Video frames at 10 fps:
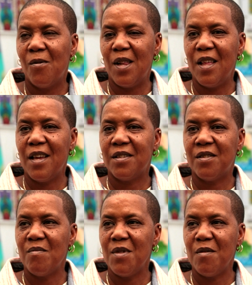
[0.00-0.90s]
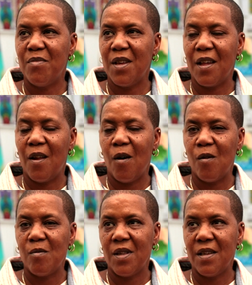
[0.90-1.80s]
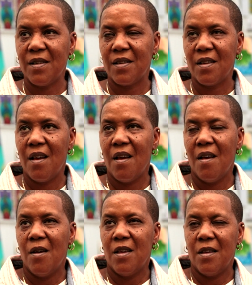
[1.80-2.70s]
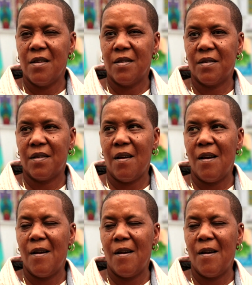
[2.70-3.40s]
What led to me being homeless is